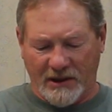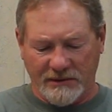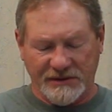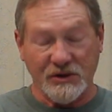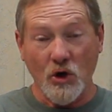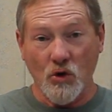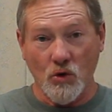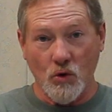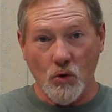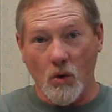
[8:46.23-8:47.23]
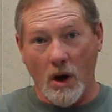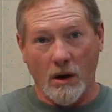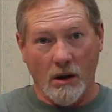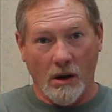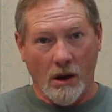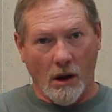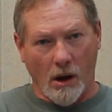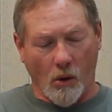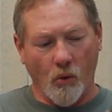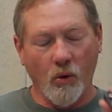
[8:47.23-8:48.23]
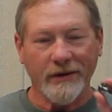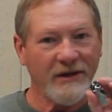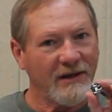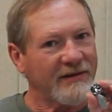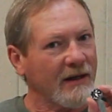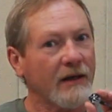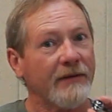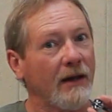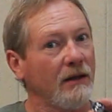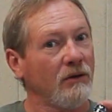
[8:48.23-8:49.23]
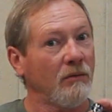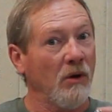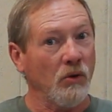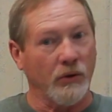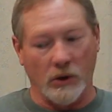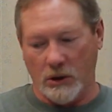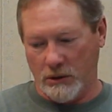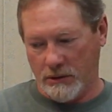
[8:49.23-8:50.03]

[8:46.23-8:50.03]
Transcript: So, what do you think of that little motor?